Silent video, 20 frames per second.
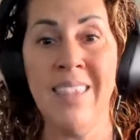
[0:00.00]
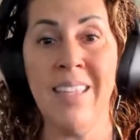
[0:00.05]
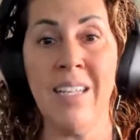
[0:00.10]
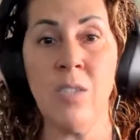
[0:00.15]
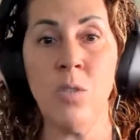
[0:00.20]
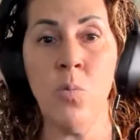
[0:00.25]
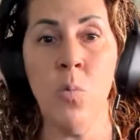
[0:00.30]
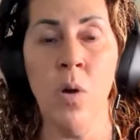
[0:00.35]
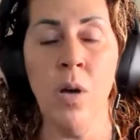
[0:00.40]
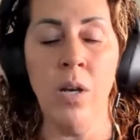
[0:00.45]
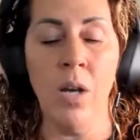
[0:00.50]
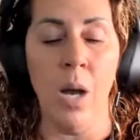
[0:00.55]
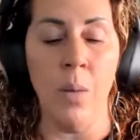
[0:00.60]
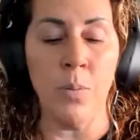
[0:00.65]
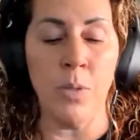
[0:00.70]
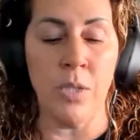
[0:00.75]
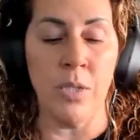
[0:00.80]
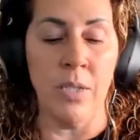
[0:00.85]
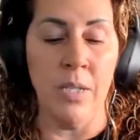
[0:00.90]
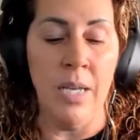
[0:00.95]
That's one
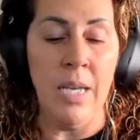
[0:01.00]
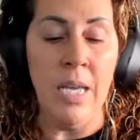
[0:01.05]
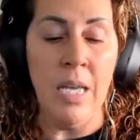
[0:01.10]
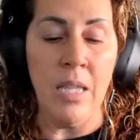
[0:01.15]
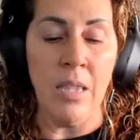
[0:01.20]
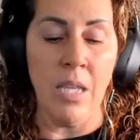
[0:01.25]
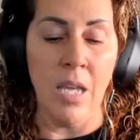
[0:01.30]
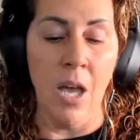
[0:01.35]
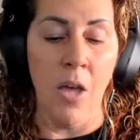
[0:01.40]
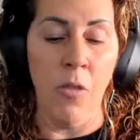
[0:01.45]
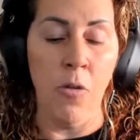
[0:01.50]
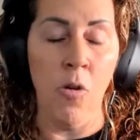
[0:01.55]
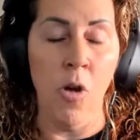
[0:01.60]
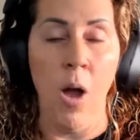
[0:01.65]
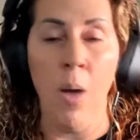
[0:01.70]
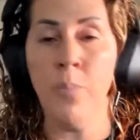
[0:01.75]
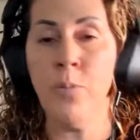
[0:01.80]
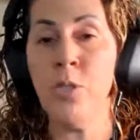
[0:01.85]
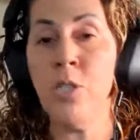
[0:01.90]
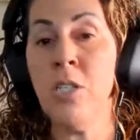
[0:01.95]
option. The other
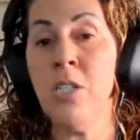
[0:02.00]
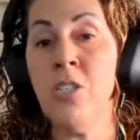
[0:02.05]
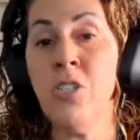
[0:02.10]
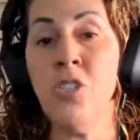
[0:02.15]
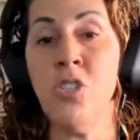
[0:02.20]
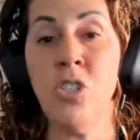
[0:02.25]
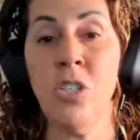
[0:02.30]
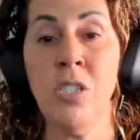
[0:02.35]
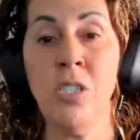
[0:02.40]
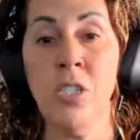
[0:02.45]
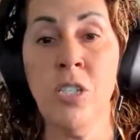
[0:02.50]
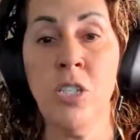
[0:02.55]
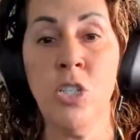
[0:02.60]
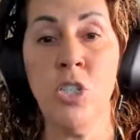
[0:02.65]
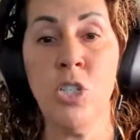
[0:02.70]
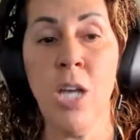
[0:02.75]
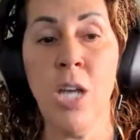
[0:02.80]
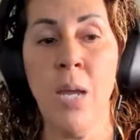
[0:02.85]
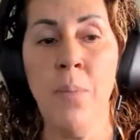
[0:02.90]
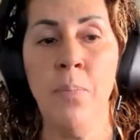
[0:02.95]
option is just to
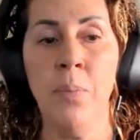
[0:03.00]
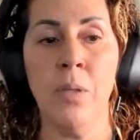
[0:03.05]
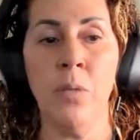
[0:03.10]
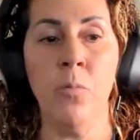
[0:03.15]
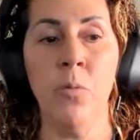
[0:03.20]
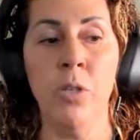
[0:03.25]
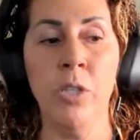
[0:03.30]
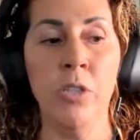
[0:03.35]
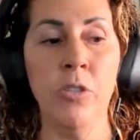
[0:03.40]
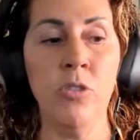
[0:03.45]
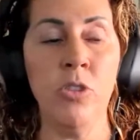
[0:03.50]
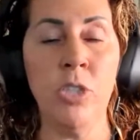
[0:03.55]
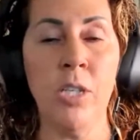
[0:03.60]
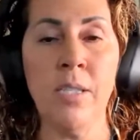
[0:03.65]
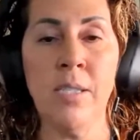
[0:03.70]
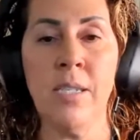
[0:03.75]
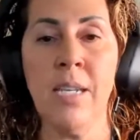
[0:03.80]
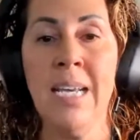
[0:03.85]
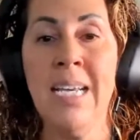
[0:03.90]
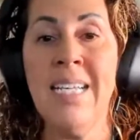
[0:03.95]
shape it where you
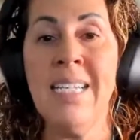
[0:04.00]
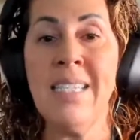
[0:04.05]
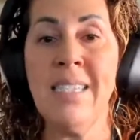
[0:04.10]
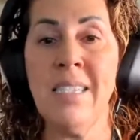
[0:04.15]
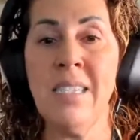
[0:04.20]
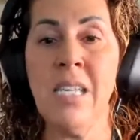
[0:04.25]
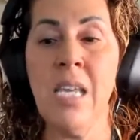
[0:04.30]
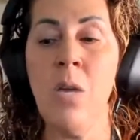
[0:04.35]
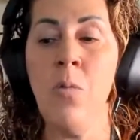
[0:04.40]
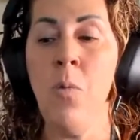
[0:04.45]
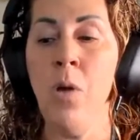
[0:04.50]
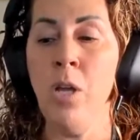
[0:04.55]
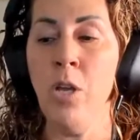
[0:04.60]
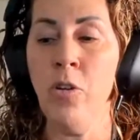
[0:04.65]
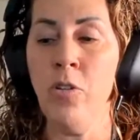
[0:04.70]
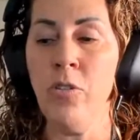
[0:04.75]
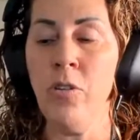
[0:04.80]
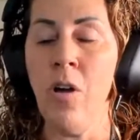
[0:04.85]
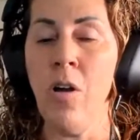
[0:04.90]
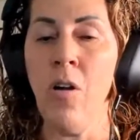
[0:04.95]
just see what
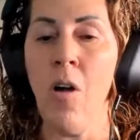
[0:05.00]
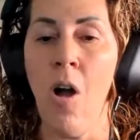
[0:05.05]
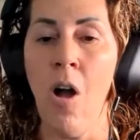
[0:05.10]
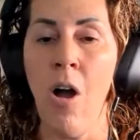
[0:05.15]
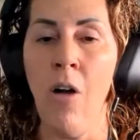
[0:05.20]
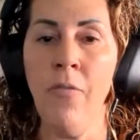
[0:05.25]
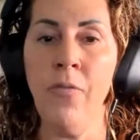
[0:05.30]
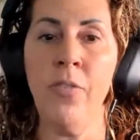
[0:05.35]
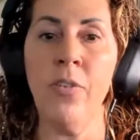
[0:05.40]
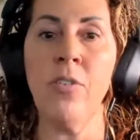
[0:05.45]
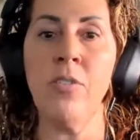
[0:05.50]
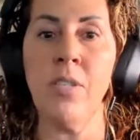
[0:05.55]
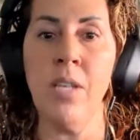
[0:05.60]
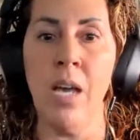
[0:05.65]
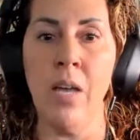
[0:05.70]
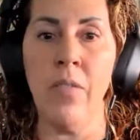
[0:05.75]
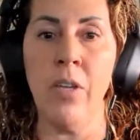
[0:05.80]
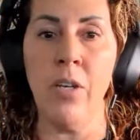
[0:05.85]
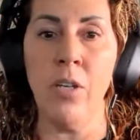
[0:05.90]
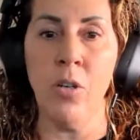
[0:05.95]
your dog offers
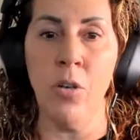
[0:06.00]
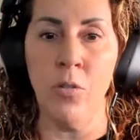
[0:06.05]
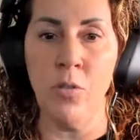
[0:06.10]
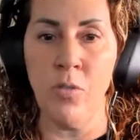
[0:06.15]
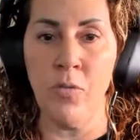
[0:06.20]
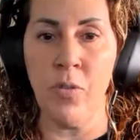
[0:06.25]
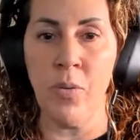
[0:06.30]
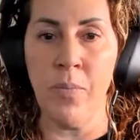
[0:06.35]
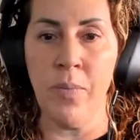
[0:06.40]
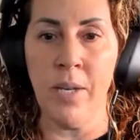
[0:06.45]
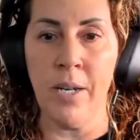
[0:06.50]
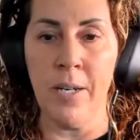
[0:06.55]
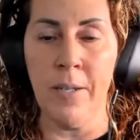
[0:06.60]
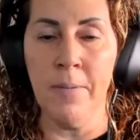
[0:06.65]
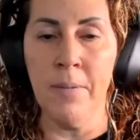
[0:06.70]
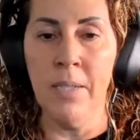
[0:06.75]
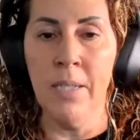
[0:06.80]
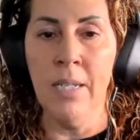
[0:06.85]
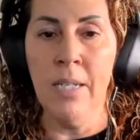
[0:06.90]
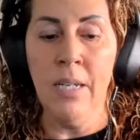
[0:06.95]
and then goes from
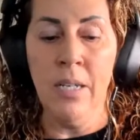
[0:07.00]
there.